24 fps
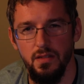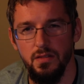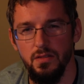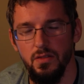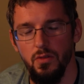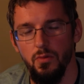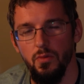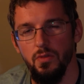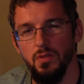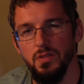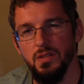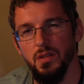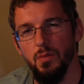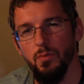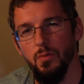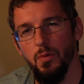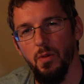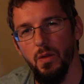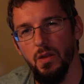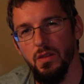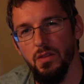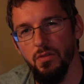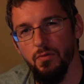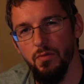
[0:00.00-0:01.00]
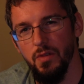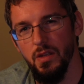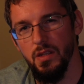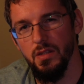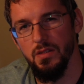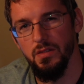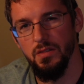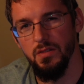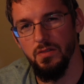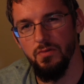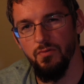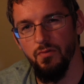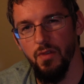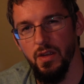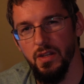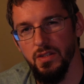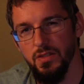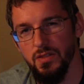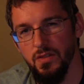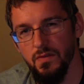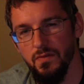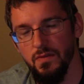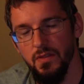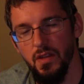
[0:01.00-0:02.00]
So we're somewhere in the range of